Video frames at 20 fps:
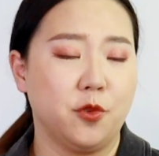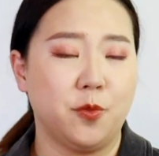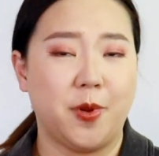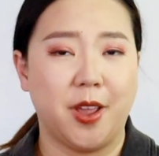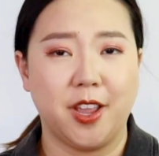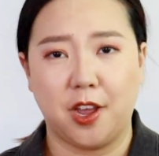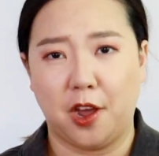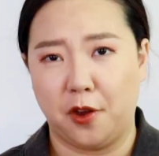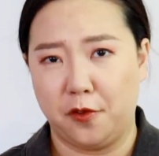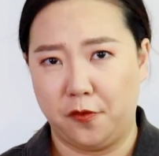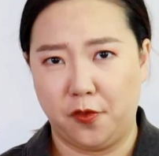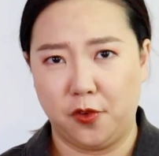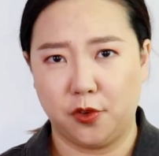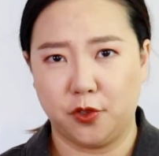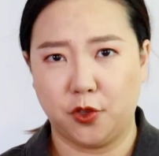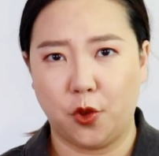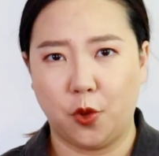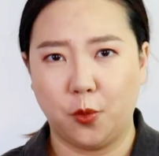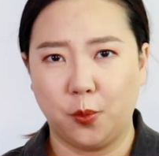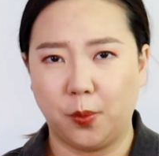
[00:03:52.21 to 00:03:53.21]
of my comfort
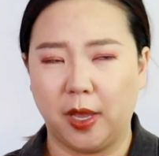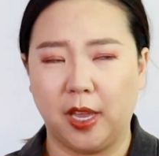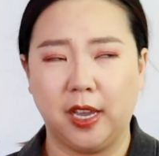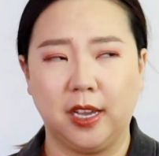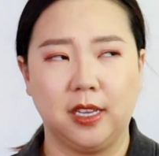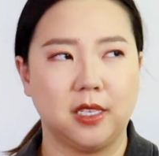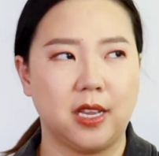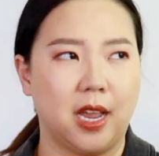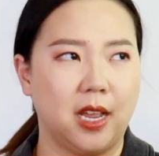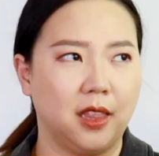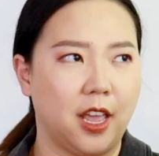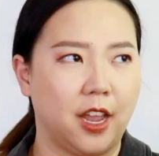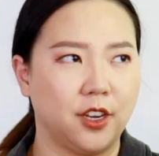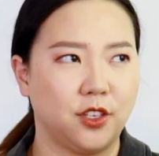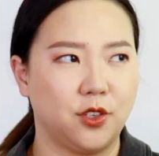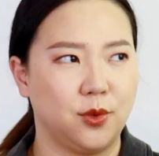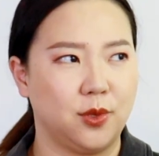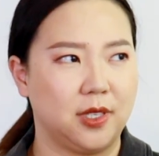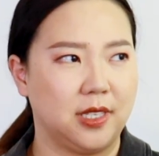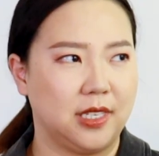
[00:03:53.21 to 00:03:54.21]
zone because I like
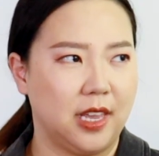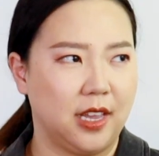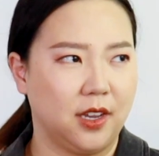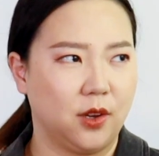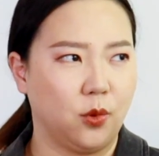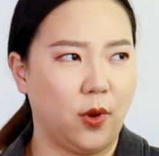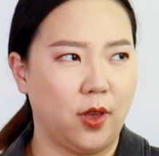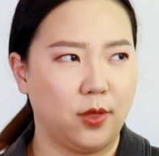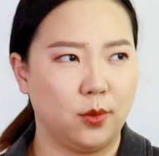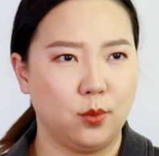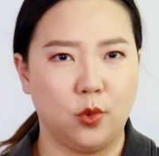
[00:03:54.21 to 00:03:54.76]
to stick with